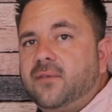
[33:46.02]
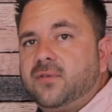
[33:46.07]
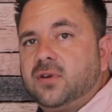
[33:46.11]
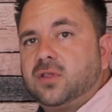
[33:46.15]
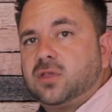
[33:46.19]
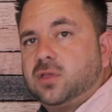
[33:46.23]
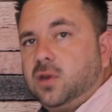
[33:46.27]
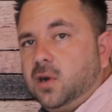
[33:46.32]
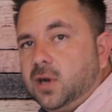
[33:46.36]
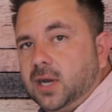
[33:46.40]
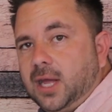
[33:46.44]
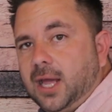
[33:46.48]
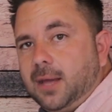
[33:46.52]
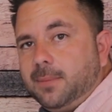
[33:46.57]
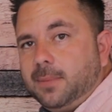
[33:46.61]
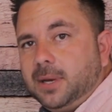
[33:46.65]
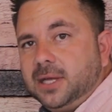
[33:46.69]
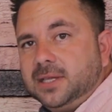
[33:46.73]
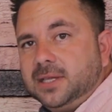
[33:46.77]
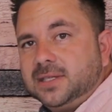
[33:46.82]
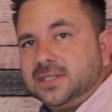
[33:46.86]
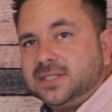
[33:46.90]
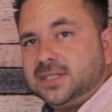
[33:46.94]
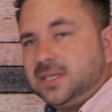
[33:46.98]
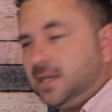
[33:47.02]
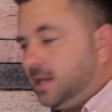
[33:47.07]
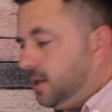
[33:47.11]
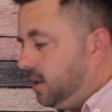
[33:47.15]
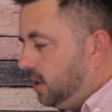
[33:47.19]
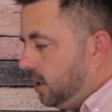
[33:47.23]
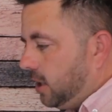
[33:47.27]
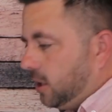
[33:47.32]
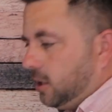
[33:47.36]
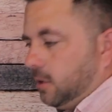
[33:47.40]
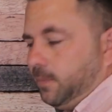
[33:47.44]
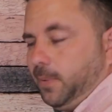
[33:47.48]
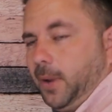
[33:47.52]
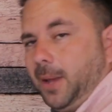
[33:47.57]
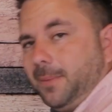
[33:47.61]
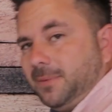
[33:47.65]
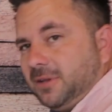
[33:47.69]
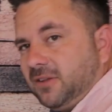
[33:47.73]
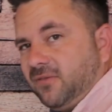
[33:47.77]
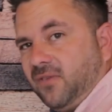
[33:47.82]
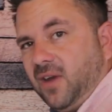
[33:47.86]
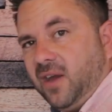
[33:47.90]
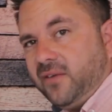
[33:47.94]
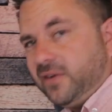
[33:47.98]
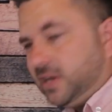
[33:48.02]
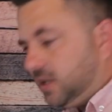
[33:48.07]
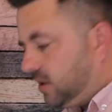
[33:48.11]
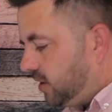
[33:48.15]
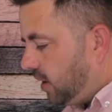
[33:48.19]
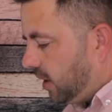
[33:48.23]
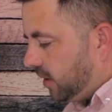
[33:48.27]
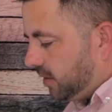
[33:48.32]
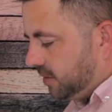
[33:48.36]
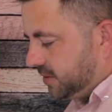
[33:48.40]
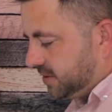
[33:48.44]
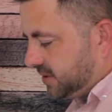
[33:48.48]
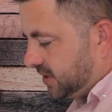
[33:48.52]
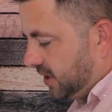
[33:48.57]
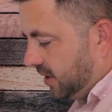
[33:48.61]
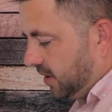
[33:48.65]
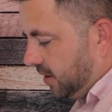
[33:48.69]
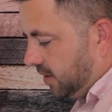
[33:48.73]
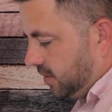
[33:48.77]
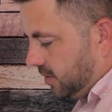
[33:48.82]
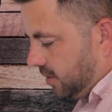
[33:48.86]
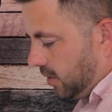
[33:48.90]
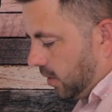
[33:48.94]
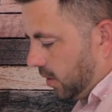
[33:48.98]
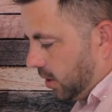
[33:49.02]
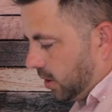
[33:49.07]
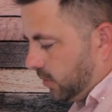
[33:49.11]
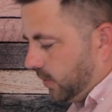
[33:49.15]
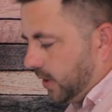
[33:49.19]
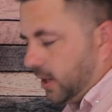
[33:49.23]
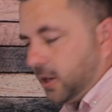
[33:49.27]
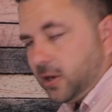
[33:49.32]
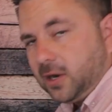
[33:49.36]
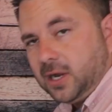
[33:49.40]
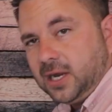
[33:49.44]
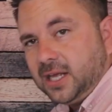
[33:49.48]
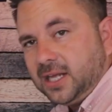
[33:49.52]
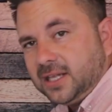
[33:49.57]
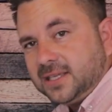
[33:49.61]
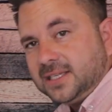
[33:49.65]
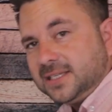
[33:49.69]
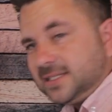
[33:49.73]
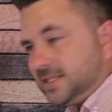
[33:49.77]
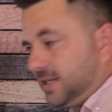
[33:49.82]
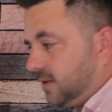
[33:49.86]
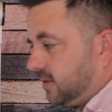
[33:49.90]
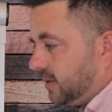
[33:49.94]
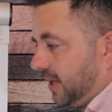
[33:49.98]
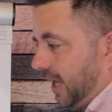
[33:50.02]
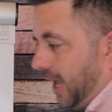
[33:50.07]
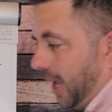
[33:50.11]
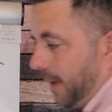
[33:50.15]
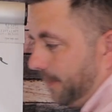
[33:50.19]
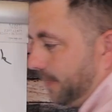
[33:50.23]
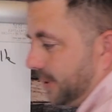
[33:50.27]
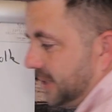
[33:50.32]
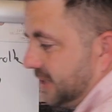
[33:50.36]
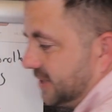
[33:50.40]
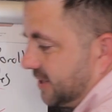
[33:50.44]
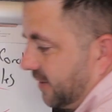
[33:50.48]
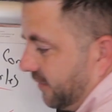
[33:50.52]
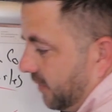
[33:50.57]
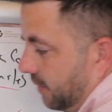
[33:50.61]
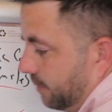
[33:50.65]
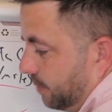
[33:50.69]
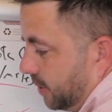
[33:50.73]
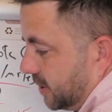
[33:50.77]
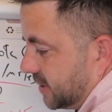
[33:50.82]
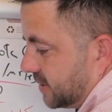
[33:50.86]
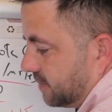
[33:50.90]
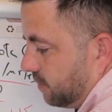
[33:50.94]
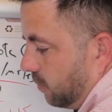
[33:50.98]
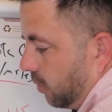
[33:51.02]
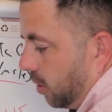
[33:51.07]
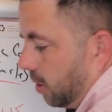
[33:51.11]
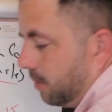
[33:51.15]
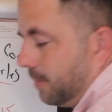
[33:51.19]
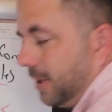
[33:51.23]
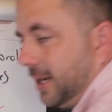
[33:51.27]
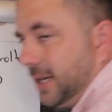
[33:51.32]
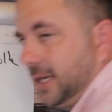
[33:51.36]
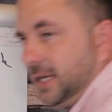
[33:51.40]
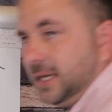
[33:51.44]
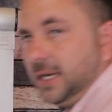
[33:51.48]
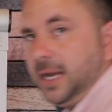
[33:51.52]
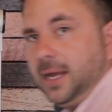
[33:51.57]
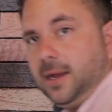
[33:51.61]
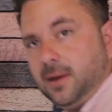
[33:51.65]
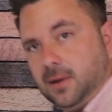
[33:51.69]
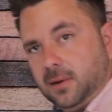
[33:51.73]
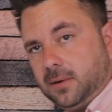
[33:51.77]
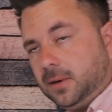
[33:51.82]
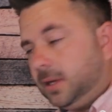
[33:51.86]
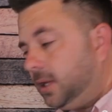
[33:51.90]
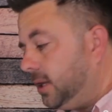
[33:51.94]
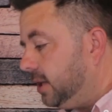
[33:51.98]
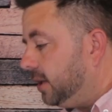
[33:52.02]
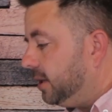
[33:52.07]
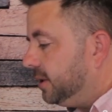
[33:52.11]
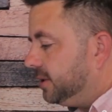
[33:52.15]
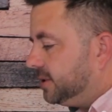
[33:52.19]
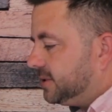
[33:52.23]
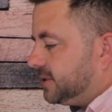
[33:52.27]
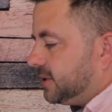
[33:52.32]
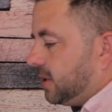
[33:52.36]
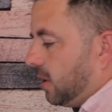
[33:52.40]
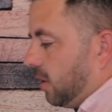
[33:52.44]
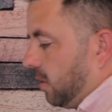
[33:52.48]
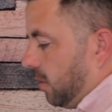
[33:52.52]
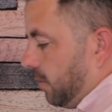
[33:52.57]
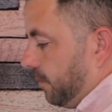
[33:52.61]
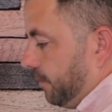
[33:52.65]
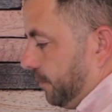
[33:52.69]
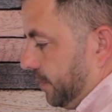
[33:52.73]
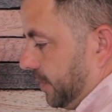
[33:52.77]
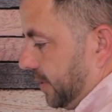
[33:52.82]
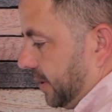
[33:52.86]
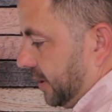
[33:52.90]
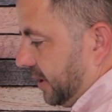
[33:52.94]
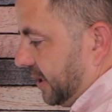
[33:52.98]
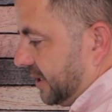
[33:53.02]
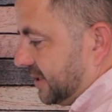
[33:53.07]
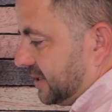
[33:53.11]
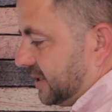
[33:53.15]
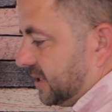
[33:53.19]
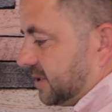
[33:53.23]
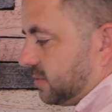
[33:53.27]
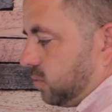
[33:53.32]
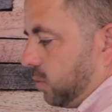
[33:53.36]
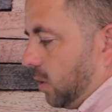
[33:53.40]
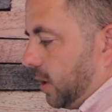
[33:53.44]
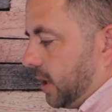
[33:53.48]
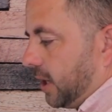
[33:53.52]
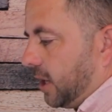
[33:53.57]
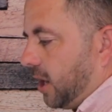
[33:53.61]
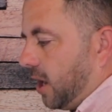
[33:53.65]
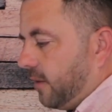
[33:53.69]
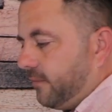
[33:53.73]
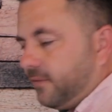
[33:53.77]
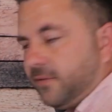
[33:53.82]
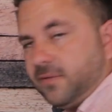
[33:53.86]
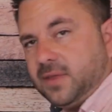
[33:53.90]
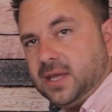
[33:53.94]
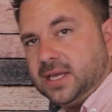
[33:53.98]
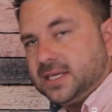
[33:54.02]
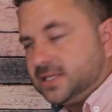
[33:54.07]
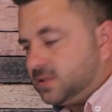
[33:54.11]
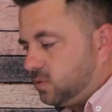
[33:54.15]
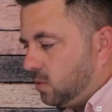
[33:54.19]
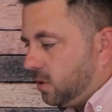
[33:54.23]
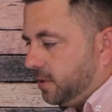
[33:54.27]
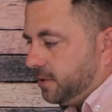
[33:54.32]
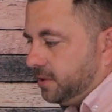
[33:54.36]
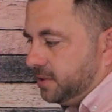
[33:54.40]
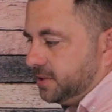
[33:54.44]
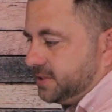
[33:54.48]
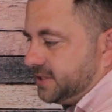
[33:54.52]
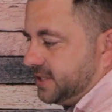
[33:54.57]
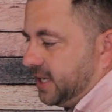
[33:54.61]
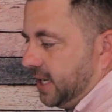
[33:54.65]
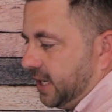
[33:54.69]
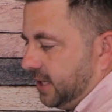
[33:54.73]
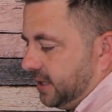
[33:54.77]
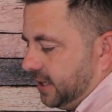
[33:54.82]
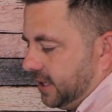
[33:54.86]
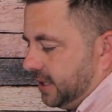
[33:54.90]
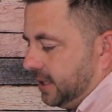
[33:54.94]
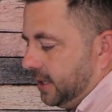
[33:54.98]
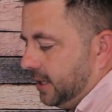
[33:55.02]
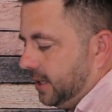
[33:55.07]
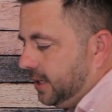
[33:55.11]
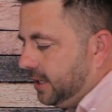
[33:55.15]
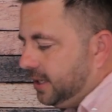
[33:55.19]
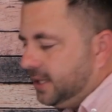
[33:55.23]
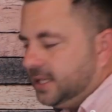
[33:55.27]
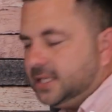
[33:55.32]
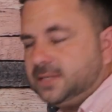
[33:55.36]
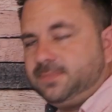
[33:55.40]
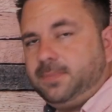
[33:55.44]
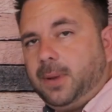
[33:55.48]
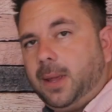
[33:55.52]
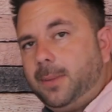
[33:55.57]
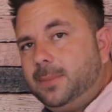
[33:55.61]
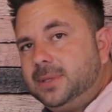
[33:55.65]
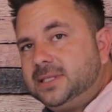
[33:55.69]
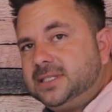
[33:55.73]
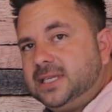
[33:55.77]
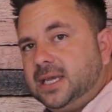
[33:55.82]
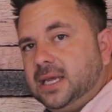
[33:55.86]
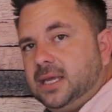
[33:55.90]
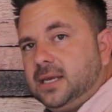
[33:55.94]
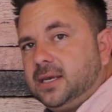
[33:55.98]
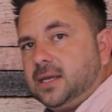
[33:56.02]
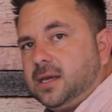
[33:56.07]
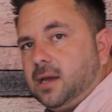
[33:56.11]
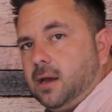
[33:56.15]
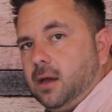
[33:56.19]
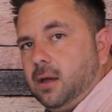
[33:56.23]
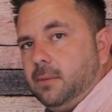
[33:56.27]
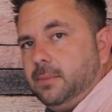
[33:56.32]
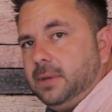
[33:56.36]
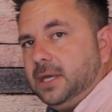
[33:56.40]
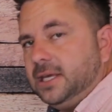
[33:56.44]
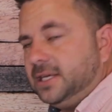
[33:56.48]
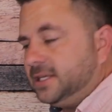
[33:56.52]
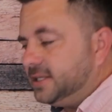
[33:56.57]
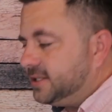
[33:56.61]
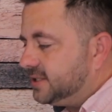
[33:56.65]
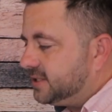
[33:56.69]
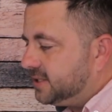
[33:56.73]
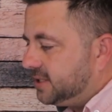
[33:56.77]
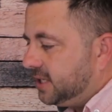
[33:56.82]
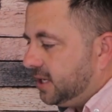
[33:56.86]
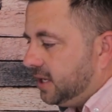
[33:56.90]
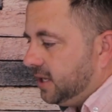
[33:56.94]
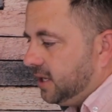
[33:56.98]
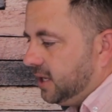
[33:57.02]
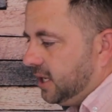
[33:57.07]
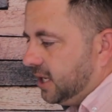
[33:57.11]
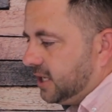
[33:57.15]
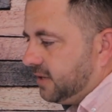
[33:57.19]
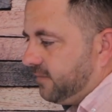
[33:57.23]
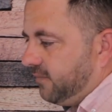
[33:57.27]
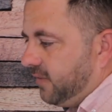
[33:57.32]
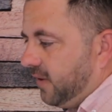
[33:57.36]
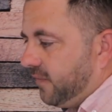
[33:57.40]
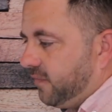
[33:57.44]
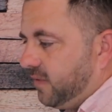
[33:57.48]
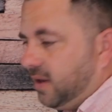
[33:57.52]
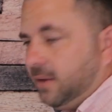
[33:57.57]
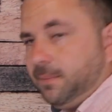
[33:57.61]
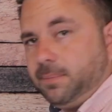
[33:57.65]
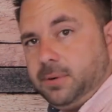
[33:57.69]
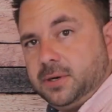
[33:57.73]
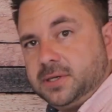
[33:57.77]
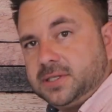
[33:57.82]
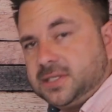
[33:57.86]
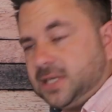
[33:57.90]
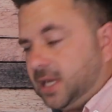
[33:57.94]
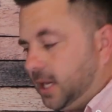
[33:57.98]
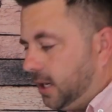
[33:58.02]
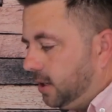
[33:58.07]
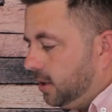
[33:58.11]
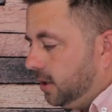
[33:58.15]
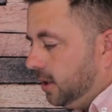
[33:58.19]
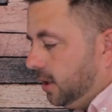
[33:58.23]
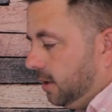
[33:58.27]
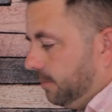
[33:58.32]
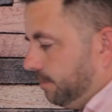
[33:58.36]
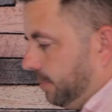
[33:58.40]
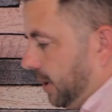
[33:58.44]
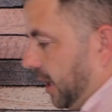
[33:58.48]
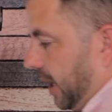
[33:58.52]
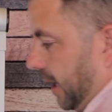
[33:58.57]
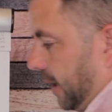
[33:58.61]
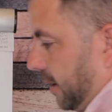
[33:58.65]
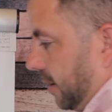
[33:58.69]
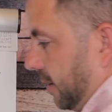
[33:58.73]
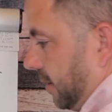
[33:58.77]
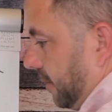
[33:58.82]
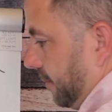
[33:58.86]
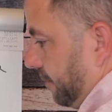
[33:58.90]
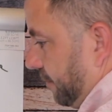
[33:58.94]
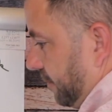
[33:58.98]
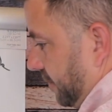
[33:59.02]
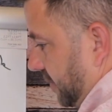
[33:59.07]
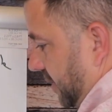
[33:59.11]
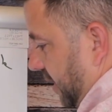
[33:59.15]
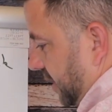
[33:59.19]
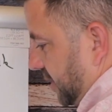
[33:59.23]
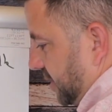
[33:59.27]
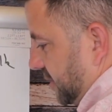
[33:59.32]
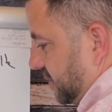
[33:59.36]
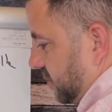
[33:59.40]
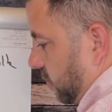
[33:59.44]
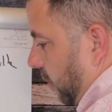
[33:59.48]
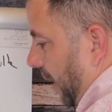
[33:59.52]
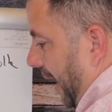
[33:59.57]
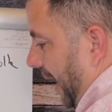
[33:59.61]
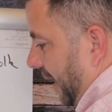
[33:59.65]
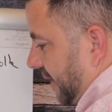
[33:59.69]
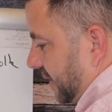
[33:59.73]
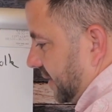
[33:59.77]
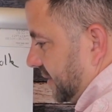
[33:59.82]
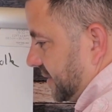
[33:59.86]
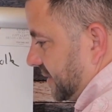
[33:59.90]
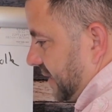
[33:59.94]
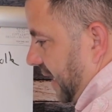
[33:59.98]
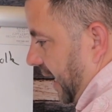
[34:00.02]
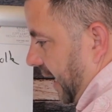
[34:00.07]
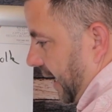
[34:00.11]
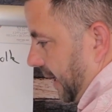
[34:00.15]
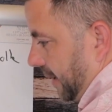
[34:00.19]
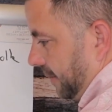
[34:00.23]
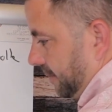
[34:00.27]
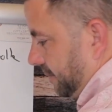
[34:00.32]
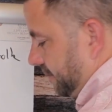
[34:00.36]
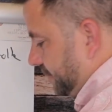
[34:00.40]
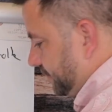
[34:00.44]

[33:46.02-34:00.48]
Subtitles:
for 38 months and your payment's $500, the only way you're going to get this deal to happen is if he puts more money down. So let's just work it off of this, where they're saying that his payment to income is 15%. But they just whacked this at,